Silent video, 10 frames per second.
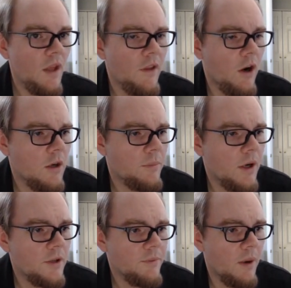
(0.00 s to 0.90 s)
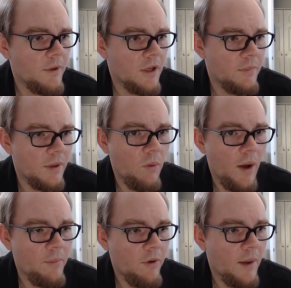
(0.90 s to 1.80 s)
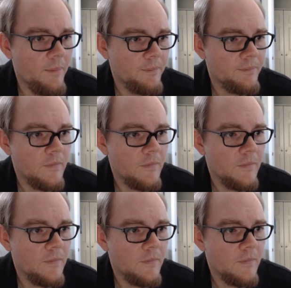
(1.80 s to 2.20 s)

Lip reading: The harder part is probably going to be y prime.